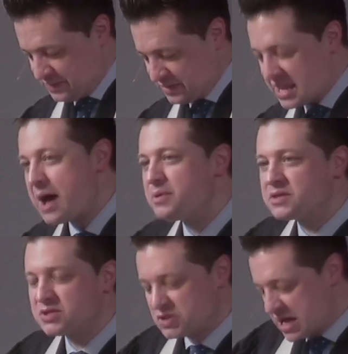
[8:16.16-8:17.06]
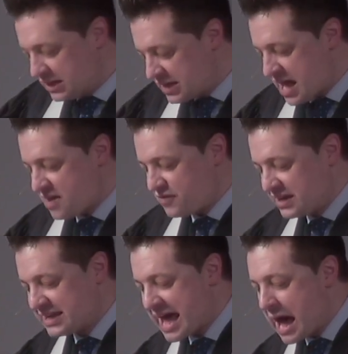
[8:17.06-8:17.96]
Tabitha's life
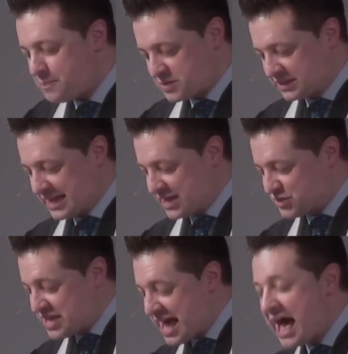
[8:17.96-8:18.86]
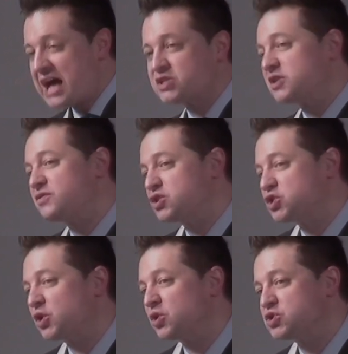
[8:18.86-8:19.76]
encapsulates the acts of the
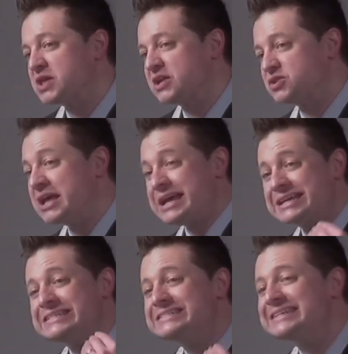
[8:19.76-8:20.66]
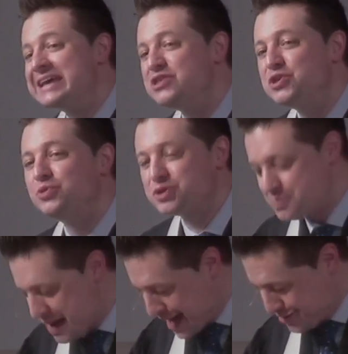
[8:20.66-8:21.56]
church that continue to
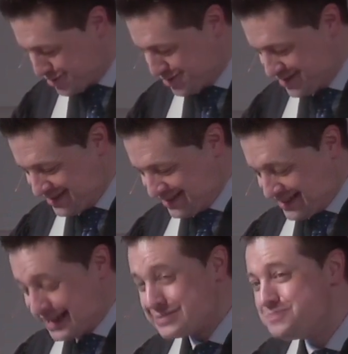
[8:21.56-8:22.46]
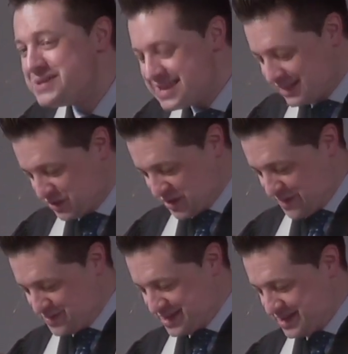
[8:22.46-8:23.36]
matter and mean
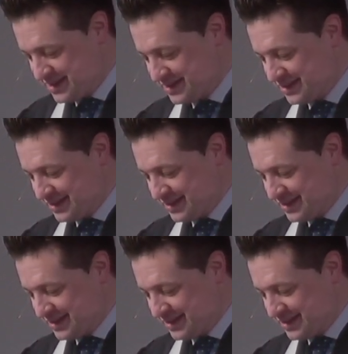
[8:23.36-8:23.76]
something.